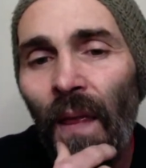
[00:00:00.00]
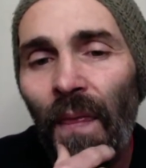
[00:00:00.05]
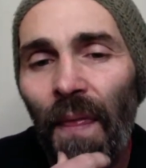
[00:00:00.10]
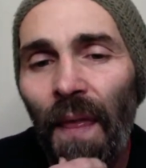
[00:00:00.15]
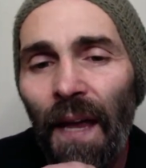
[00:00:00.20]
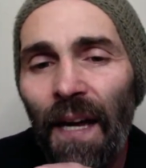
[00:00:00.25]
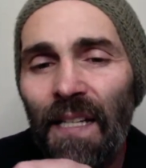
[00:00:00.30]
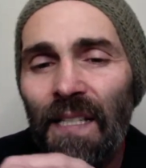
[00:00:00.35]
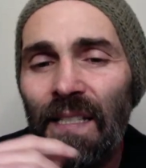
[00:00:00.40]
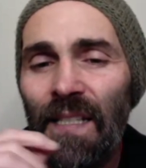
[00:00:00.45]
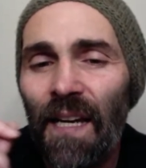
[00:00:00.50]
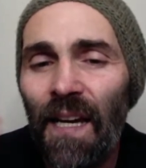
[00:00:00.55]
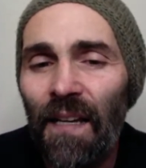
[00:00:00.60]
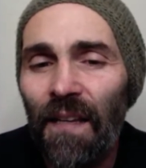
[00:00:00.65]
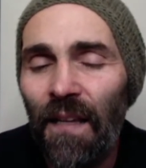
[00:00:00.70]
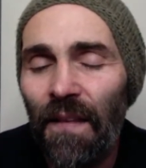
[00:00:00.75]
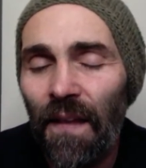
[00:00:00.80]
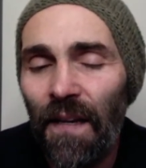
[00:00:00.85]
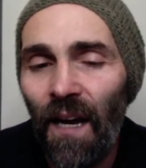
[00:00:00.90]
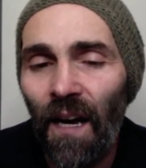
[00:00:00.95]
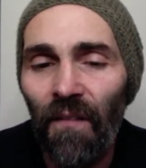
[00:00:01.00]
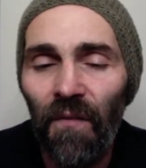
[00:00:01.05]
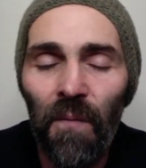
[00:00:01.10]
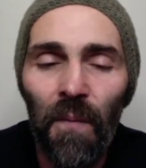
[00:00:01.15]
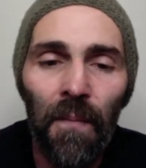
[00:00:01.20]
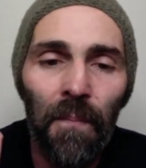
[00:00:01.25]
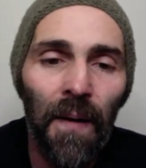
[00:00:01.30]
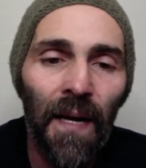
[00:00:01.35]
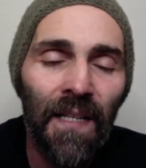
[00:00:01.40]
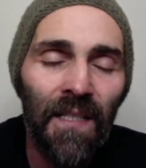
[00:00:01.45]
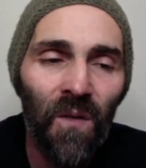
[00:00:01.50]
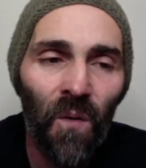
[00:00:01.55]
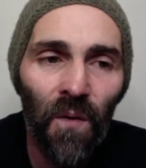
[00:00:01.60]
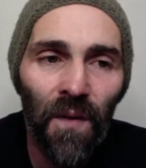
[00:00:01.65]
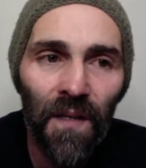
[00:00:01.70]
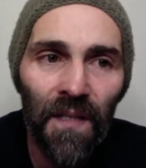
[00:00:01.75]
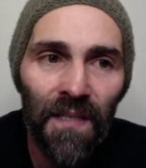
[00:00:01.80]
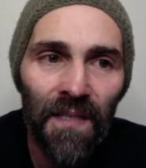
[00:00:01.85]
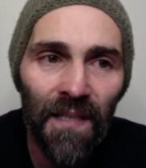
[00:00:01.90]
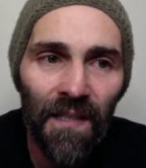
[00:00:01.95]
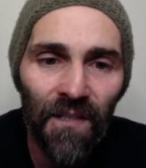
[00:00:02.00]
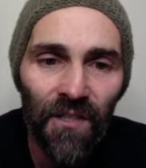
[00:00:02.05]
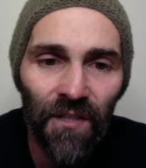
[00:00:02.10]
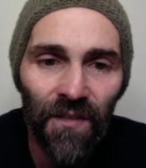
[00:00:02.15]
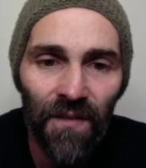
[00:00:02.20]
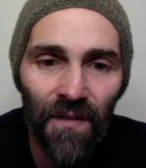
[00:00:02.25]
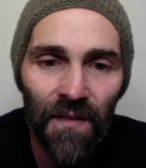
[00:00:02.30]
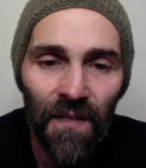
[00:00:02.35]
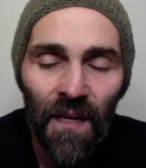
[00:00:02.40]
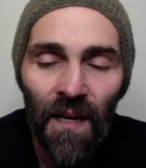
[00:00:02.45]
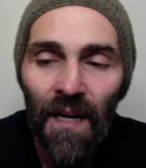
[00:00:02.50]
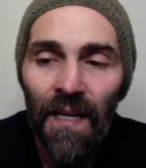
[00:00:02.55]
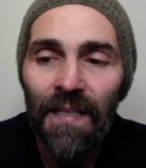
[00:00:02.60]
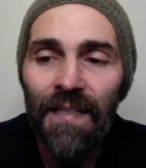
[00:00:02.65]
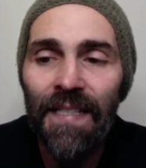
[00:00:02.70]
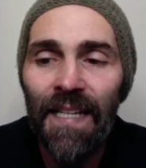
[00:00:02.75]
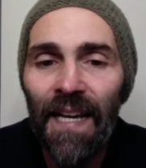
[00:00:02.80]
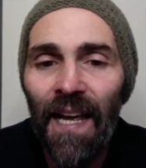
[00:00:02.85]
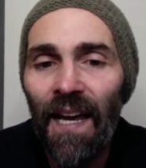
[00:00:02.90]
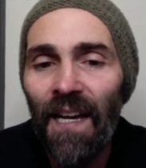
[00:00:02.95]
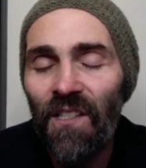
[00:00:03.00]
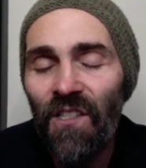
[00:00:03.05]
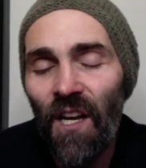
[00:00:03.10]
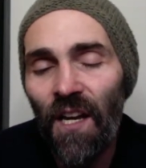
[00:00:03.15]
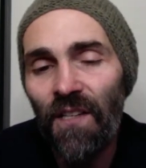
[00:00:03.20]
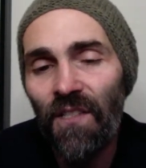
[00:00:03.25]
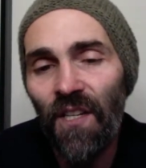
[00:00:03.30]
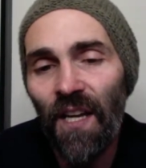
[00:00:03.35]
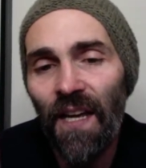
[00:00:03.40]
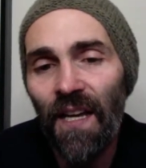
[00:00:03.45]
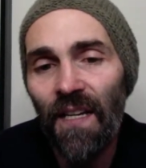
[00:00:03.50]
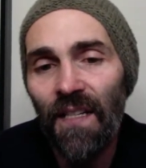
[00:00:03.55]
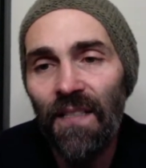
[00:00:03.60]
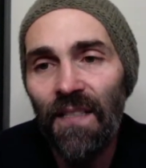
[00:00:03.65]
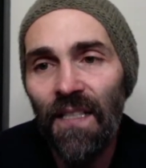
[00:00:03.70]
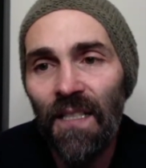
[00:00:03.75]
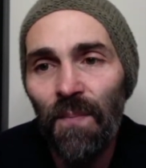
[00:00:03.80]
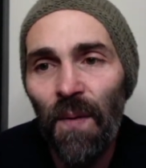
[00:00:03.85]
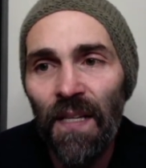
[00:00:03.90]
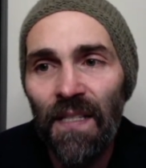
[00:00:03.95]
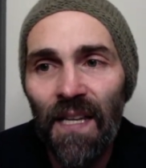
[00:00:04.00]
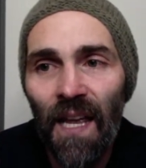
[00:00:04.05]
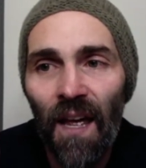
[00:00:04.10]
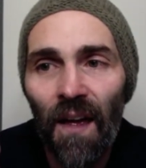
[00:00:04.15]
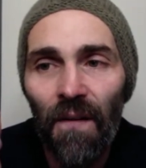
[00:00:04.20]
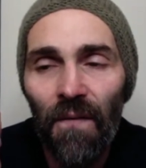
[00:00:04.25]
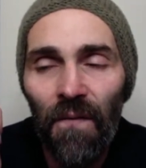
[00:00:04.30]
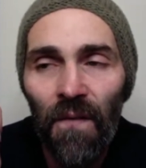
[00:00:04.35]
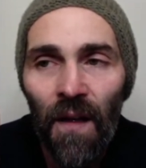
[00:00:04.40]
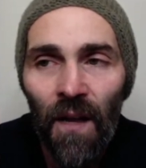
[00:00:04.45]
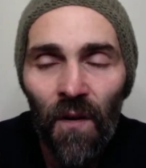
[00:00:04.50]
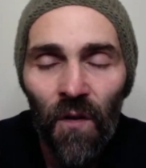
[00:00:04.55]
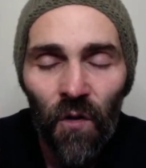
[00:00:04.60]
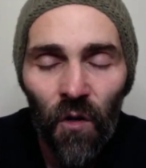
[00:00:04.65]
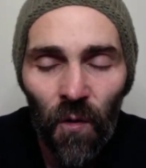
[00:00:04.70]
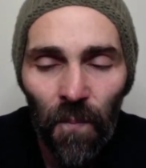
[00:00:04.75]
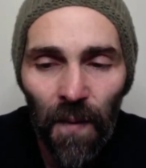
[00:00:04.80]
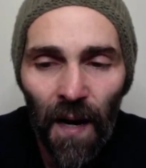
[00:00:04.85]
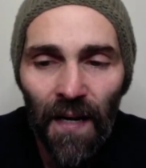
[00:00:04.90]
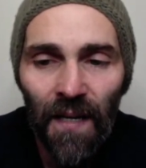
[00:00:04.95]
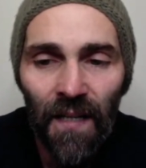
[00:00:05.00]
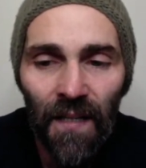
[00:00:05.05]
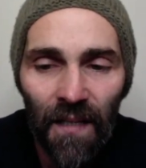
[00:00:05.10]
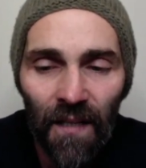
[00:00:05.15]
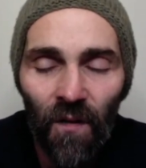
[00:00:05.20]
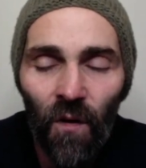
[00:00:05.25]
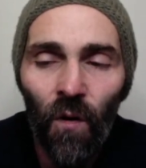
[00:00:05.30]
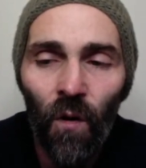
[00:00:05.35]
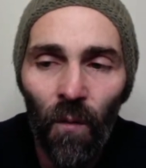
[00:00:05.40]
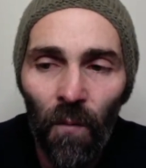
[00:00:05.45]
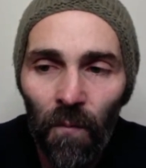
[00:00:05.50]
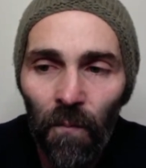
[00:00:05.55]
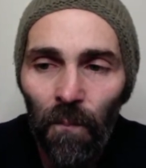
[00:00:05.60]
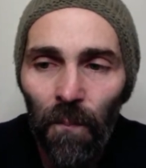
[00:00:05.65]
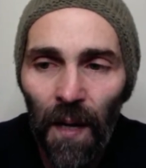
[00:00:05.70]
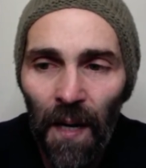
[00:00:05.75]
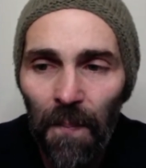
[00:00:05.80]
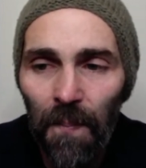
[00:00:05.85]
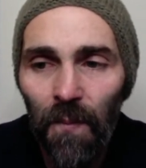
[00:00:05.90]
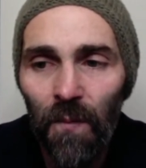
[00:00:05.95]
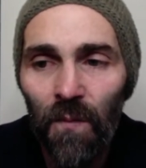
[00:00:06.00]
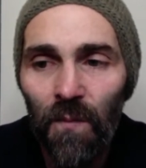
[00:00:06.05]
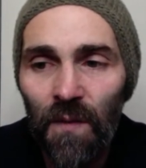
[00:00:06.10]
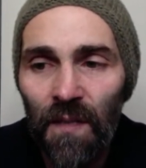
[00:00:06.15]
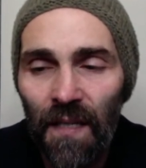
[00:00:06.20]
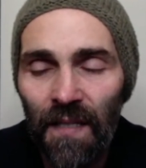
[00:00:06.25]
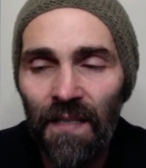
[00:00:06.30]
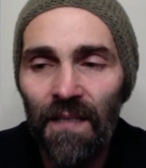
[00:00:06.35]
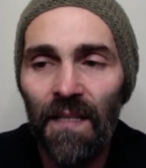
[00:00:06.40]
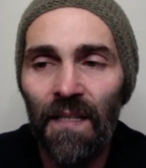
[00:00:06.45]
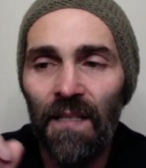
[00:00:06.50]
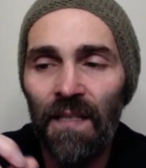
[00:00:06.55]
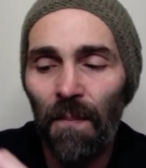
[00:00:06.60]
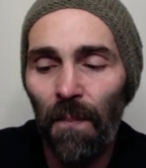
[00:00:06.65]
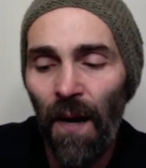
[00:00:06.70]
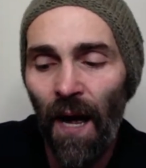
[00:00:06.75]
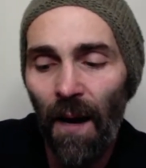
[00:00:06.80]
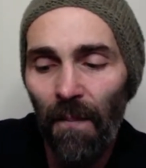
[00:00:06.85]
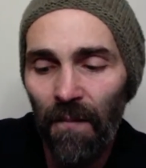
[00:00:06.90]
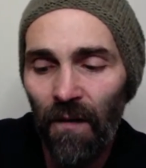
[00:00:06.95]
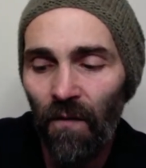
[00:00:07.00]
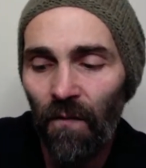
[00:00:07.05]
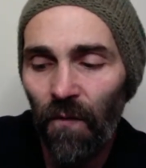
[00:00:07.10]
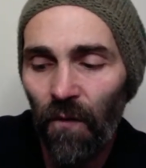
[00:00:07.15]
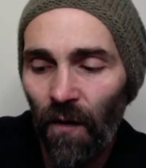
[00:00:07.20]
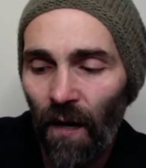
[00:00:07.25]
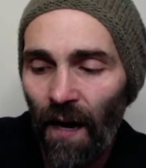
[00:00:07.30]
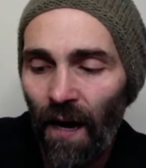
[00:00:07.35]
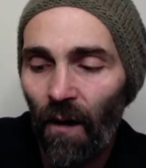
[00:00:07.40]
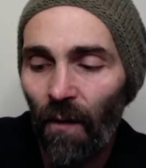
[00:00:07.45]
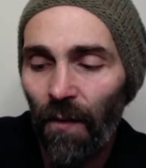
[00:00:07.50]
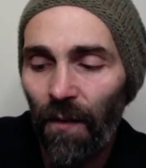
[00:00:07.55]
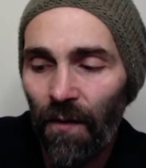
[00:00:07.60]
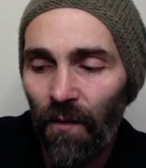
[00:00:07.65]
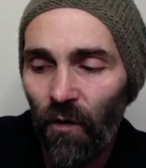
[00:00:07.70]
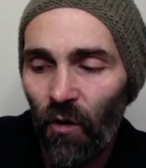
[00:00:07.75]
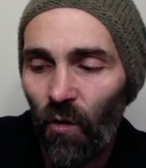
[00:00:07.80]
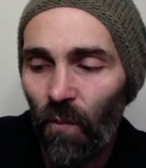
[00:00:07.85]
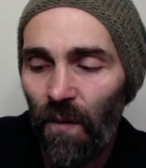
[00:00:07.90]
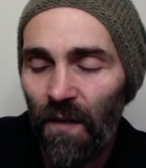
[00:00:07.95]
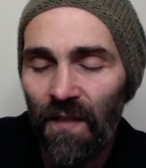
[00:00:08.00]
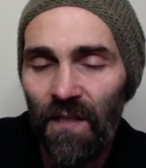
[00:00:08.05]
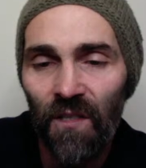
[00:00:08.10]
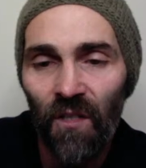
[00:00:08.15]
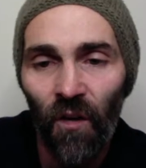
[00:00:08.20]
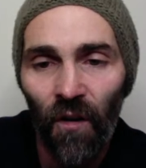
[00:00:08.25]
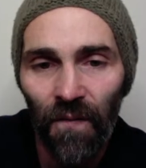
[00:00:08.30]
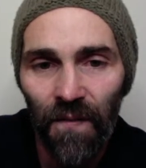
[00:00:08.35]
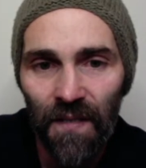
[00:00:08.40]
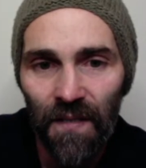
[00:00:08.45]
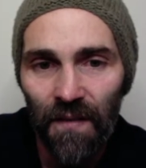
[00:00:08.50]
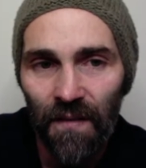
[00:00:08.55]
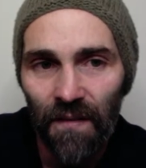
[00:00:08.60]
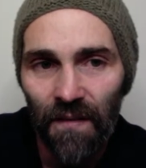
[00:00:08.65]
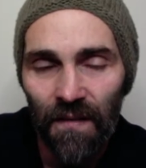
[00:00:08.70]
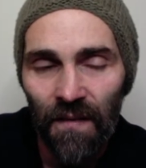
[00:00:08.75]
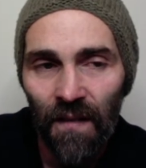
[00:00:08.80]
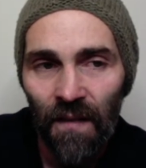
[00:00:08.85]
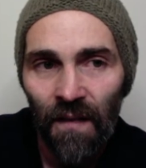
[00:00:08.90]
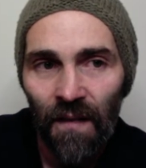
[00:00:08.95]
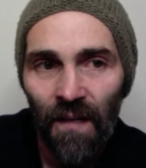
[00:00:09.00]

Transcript: they're saying that the government makes all the decisions. DHHS is meant to have humanity, or people's, it's the Department of Health and Human Services.